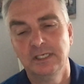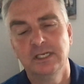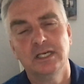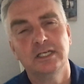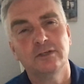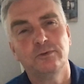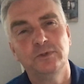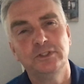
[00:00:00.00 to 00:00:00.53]

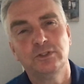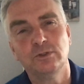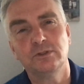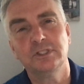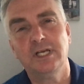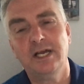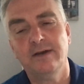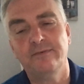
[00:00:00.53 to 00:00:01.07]
And if we
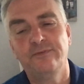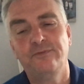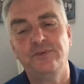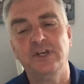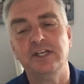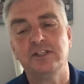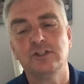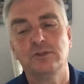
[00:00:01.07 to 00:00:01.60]
don't have
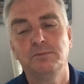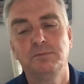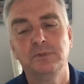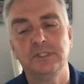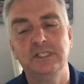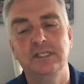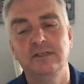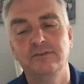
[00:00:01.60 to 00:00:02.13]
faith to
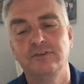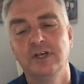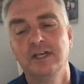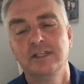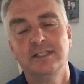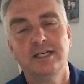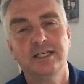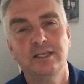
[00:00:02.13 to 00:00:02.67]
believe
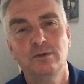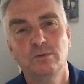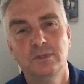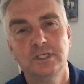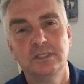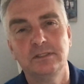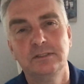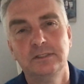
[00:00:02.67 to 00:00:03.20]
that he
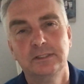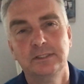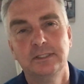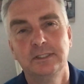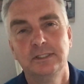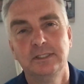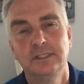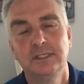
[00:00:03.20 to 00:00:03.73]
will,
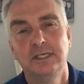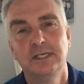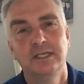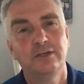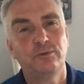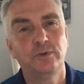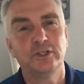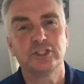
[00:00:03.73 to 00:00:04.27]

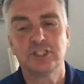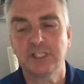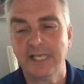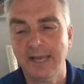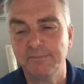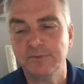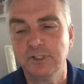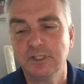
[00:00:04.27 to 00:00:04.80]
if we're
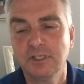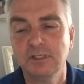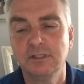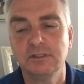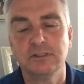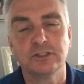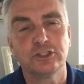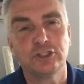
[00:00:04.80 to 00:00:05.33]
skeptical
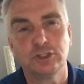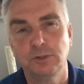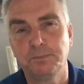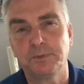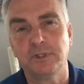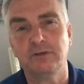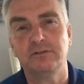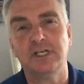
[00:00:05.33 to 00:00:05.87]
or
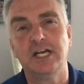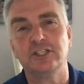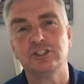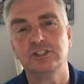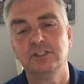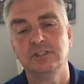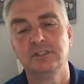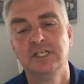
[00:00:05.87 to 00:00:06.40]

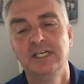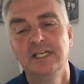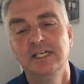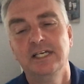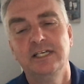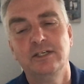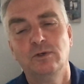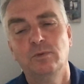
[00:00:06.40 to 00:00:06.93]
super-rational
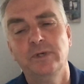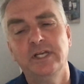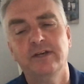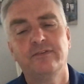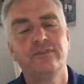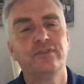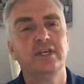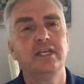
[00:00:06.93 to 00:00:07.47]
in our way
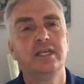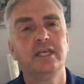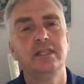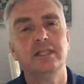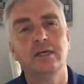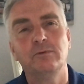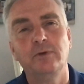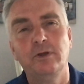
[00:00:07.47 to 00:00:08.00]
of thinking,
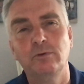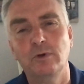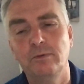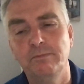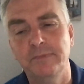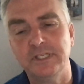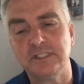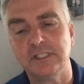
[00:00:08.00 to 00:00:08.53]
then we will
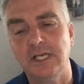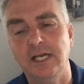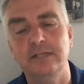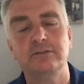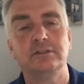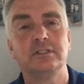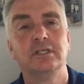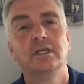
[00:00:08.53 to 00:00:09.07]
miss
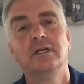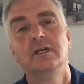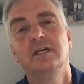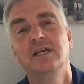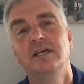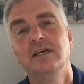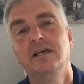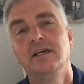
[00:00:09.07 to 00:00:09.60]
out
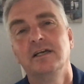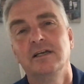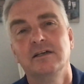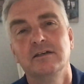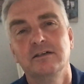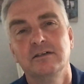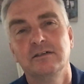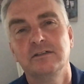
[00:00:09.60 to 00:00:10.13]

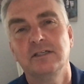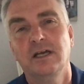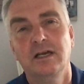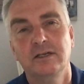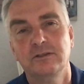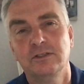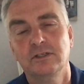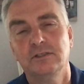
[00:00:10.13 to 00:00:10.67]
on
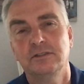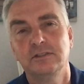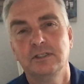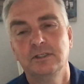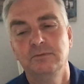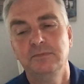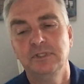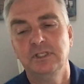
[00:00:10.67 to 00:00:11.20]
how God
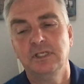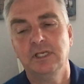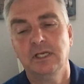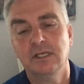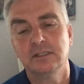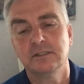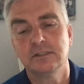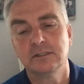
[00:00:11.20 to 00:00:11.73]

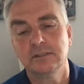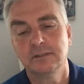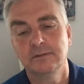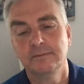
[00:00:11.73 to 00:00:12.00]
communicates.